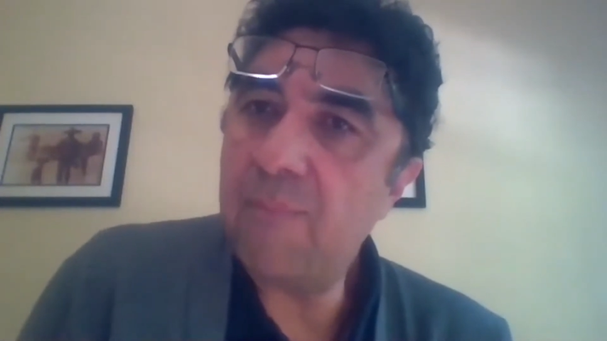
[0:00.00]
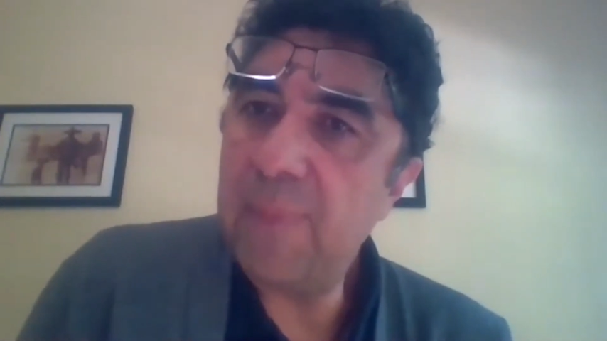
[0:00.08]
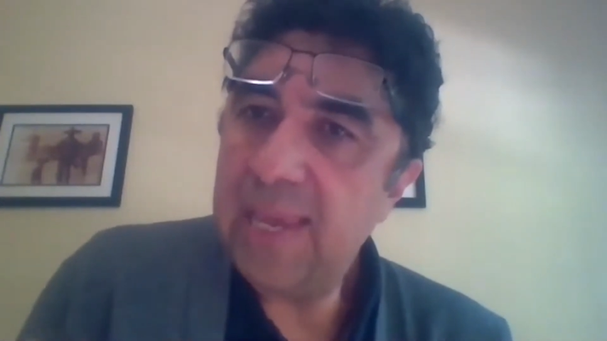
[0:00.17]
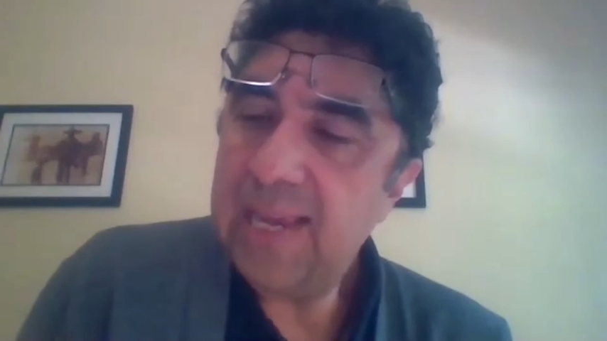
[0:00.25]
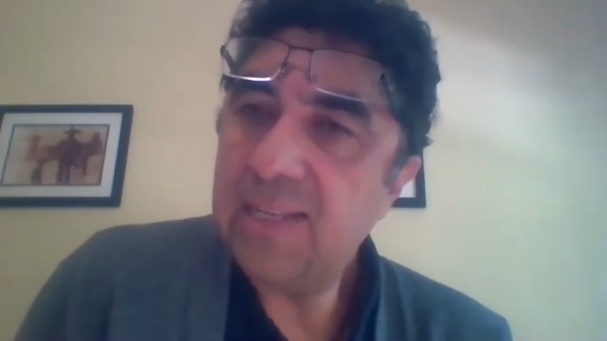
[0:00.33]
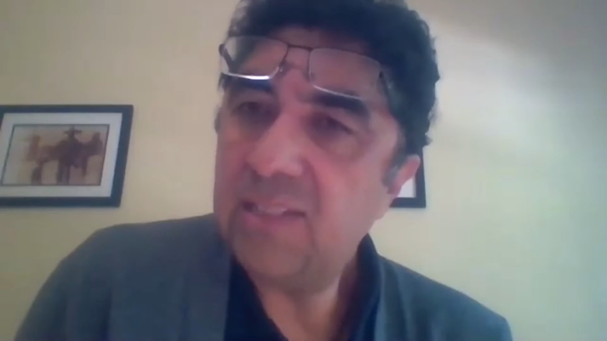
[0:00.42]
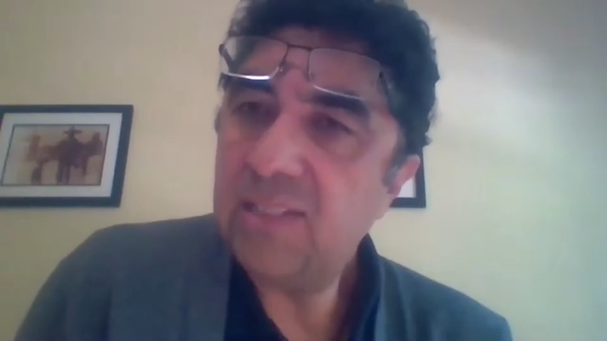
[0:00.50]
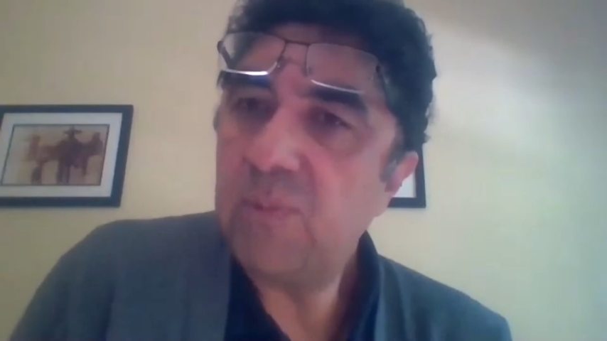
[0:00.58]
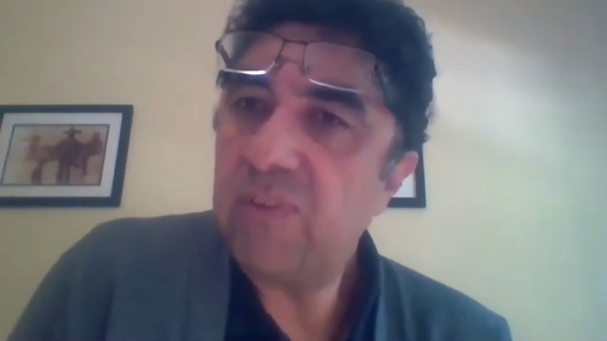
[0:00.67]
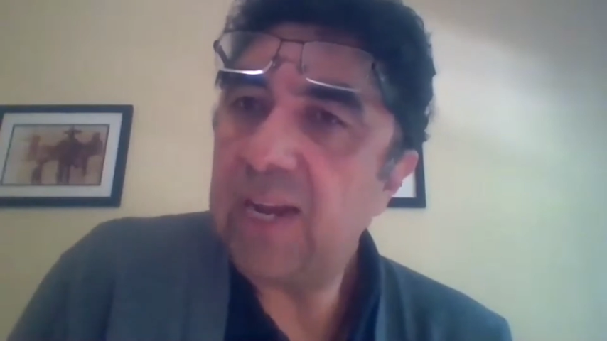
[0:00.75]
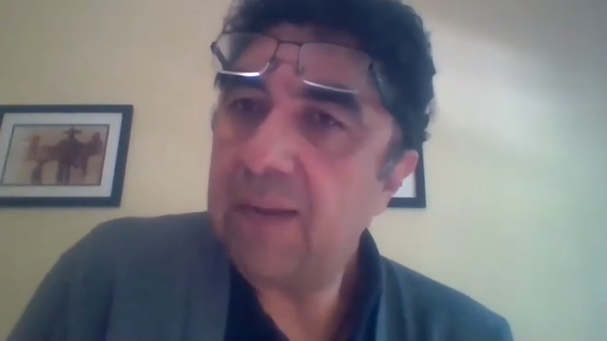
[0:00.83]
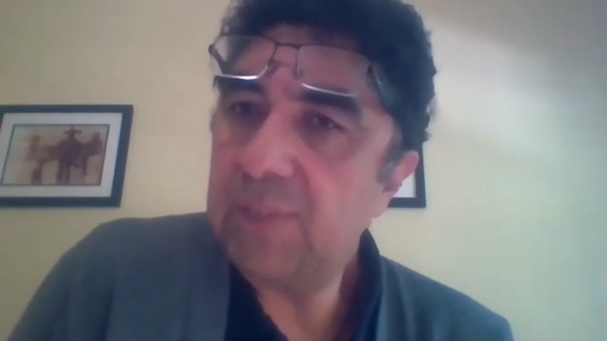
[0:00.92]
mechanism
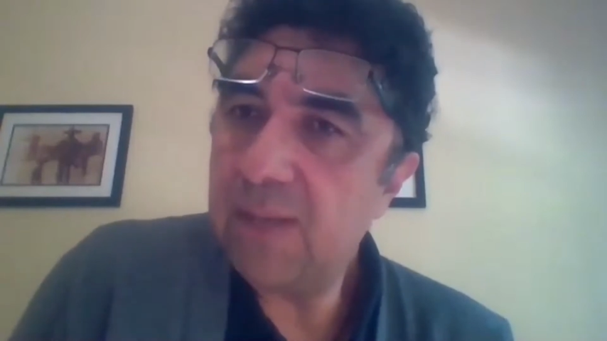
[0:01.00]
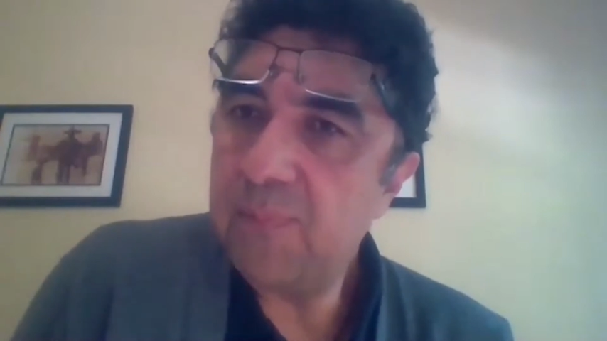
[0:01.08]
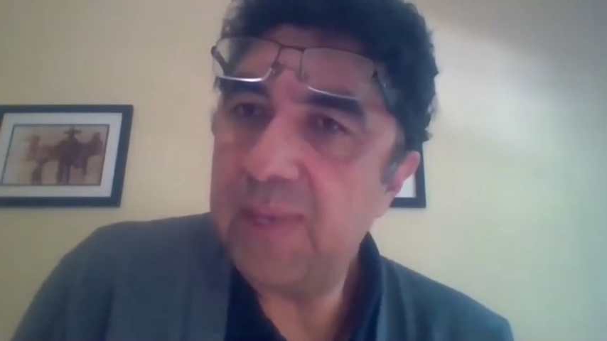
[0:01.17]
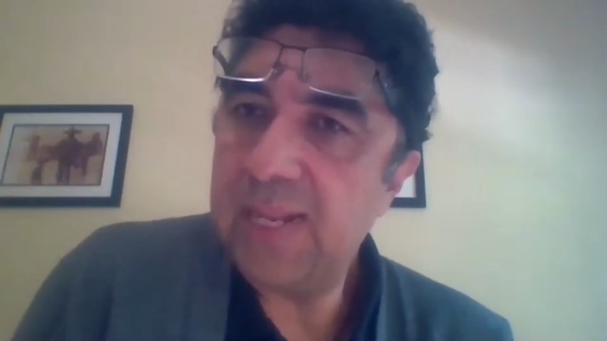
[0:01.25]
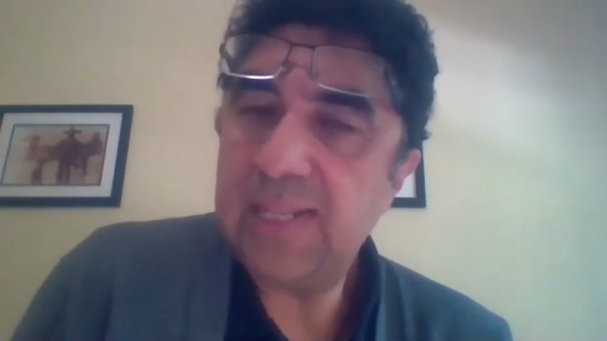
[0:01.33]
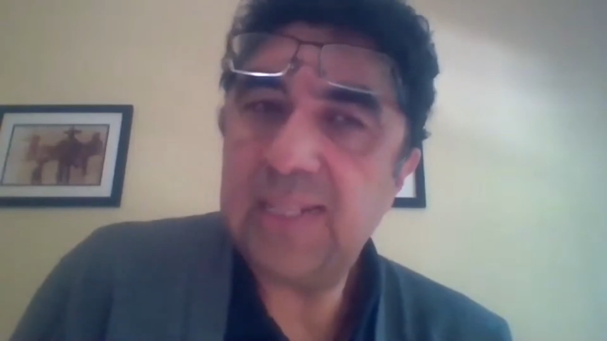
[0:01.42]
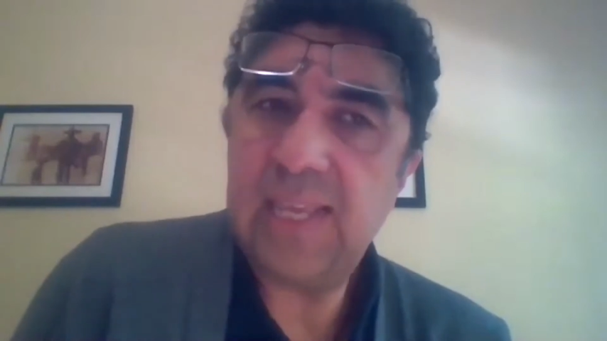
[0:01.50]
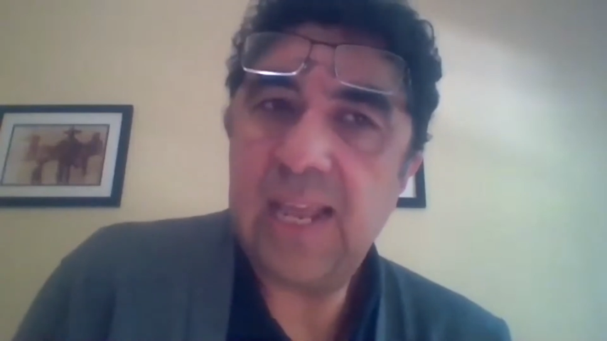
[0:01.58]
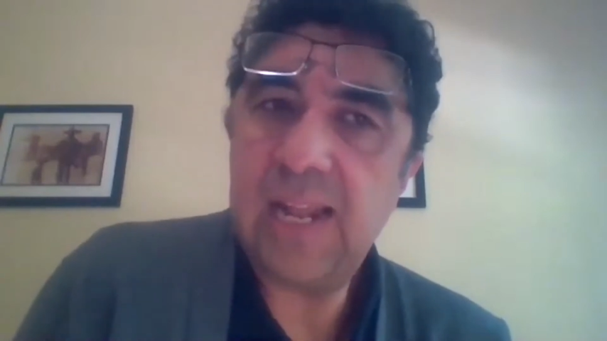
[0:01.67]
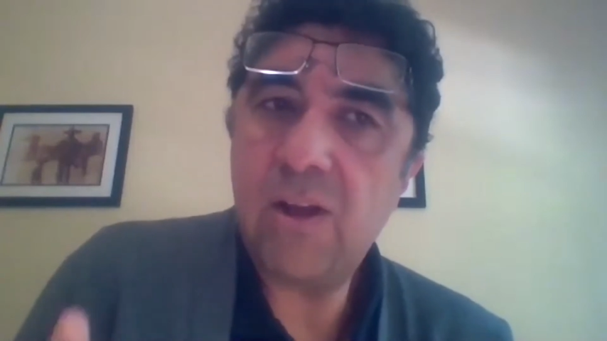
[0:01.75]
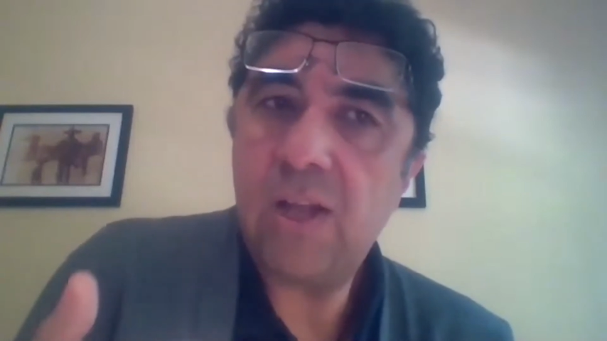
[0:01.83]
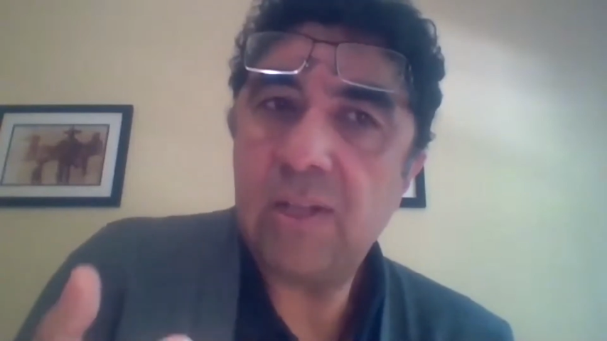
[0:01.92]
of accountability
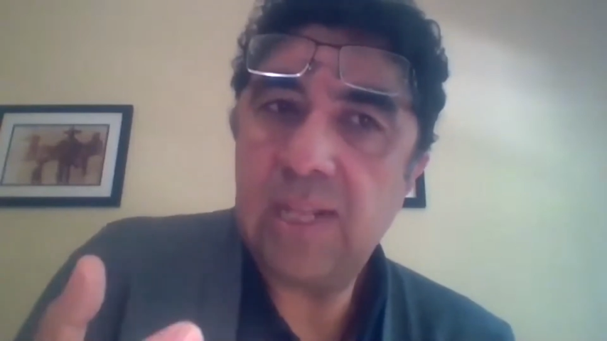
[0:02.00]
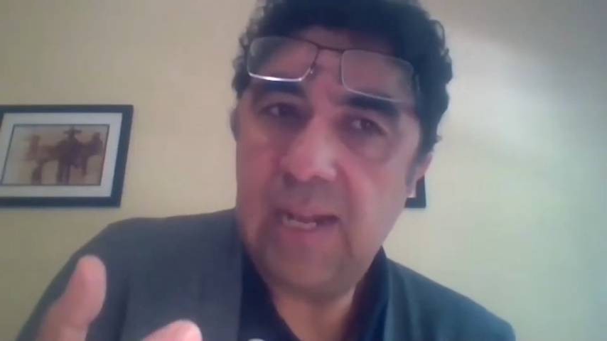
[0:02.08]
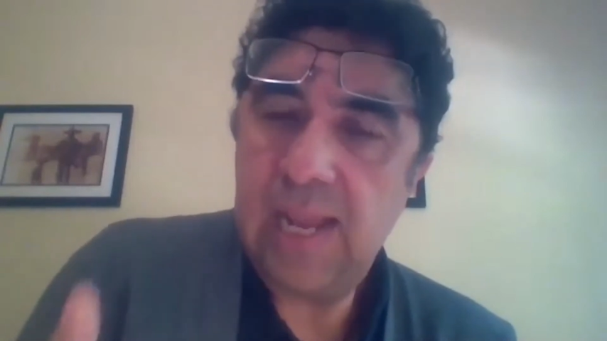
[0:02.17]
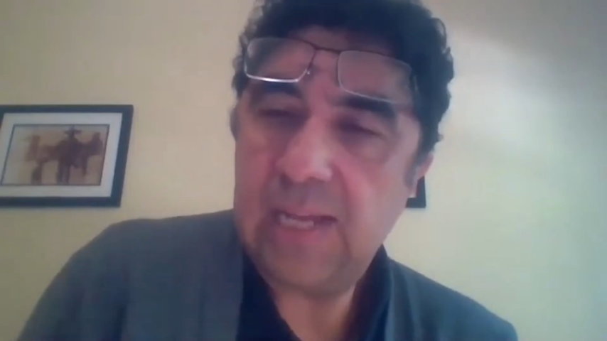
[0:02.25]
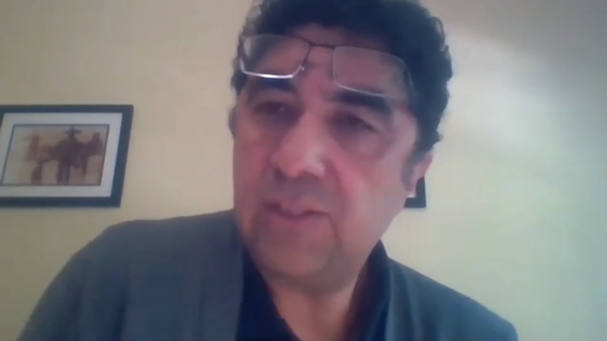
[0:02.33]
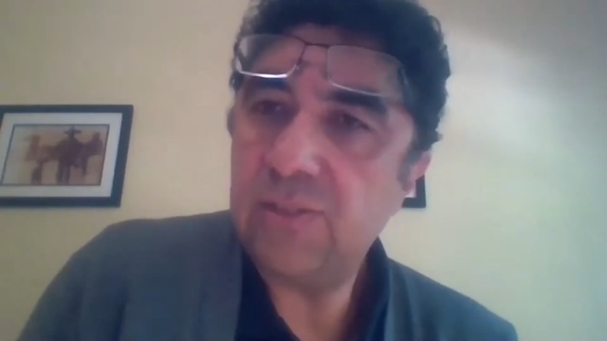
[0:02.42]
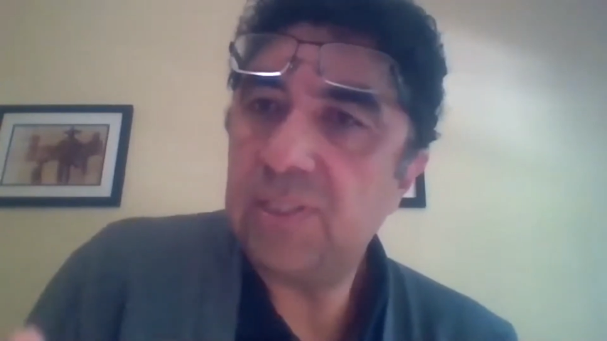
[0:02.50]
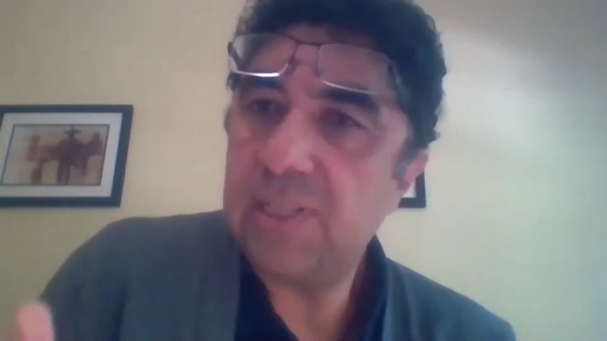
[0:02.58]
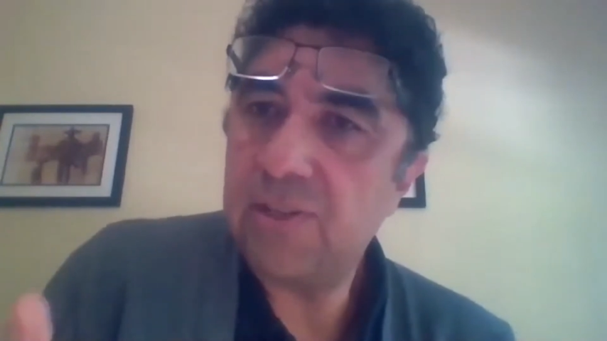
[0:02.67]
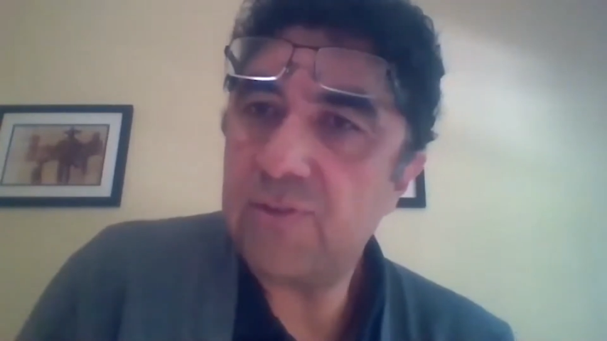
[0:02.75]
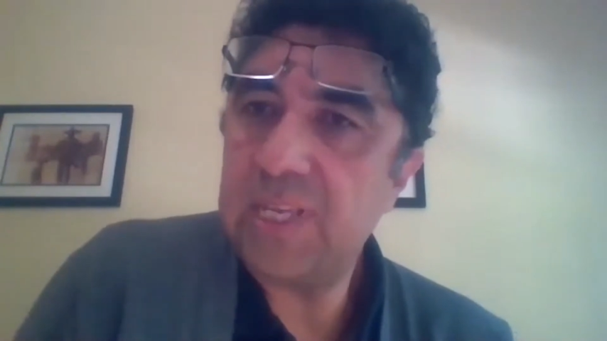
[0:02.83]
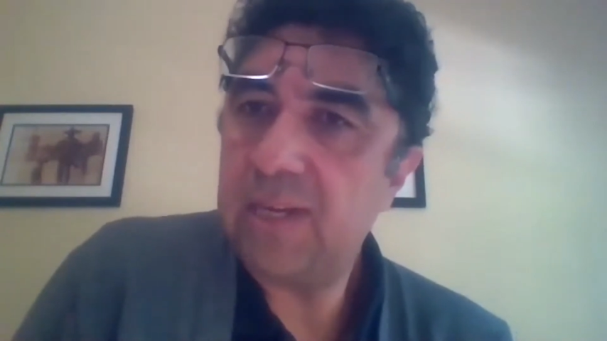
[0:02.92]
and not elections a
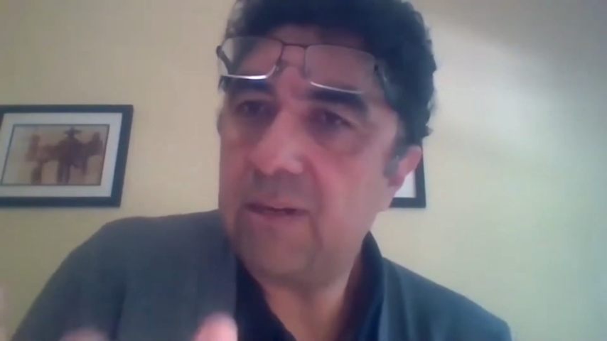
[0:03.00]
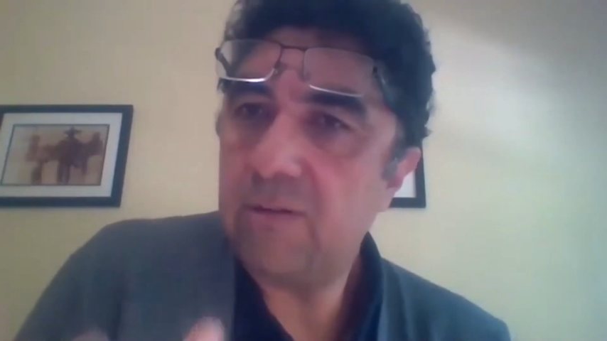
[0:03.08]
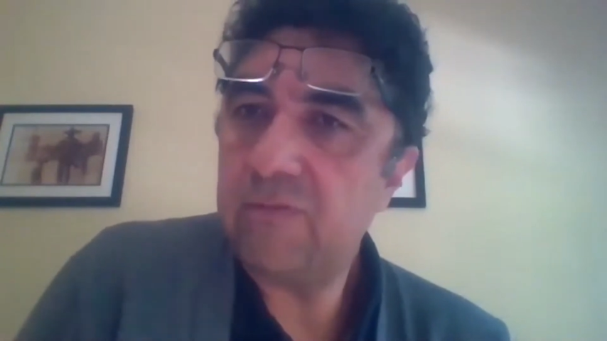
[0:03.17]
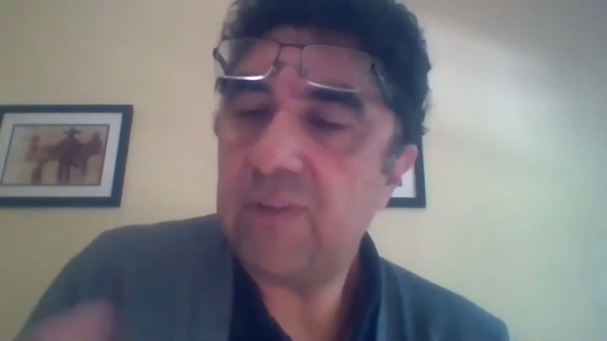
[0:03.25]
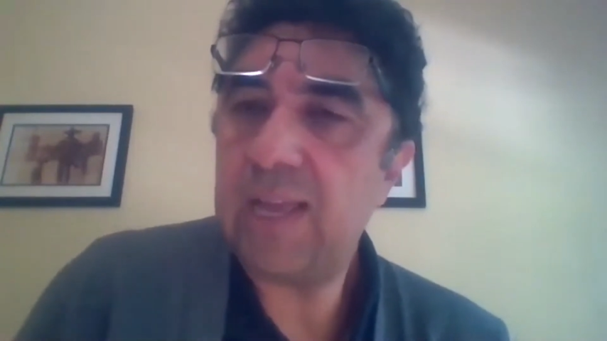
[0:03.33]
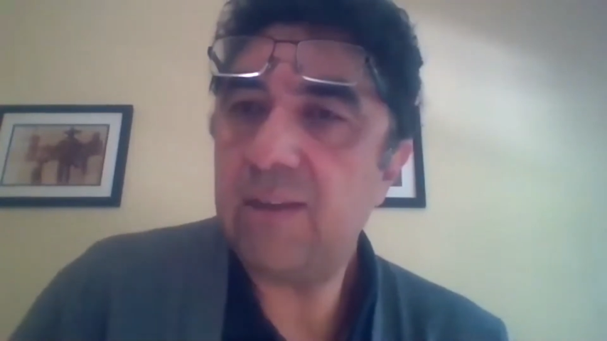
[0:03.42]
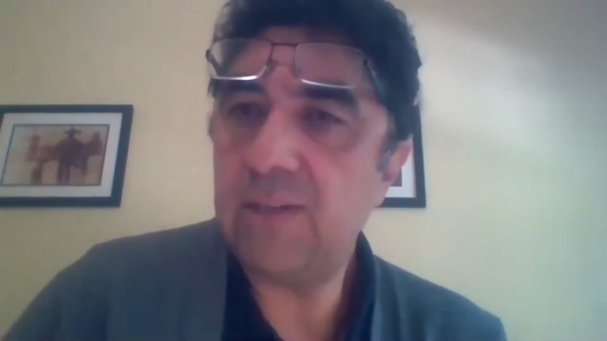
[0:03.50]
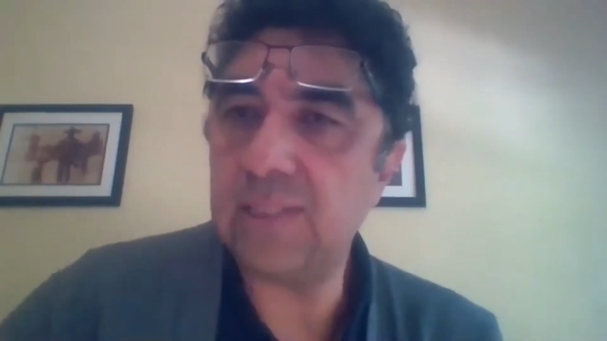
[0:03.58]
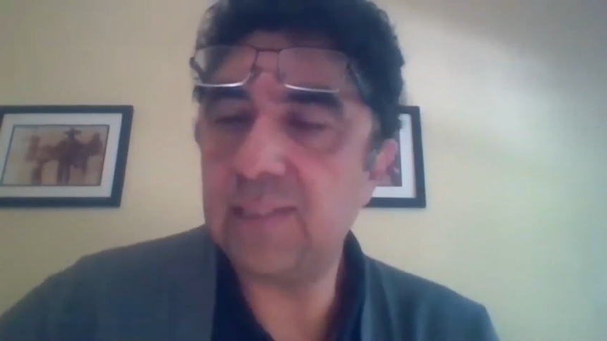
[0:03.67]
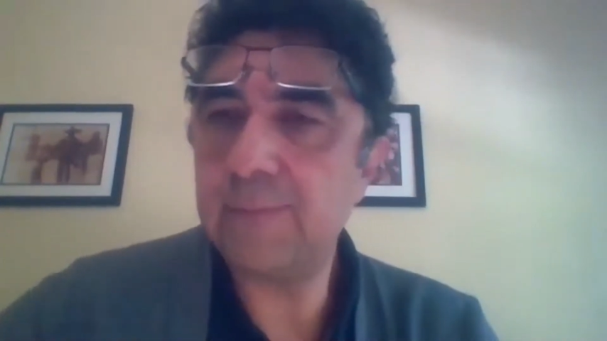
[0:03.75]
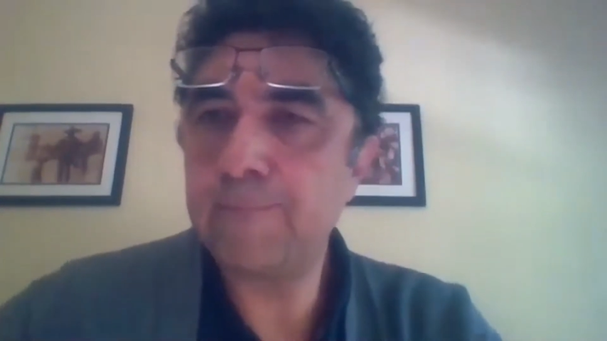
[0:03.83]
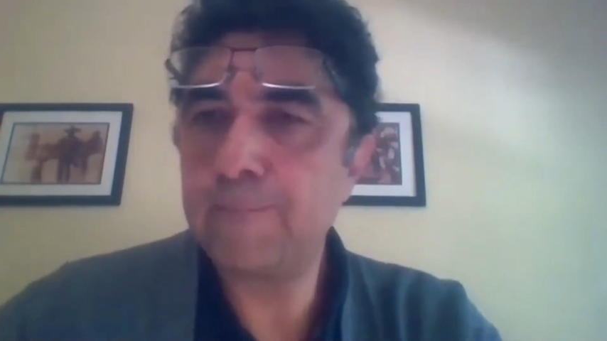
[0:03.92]
trigger of violence?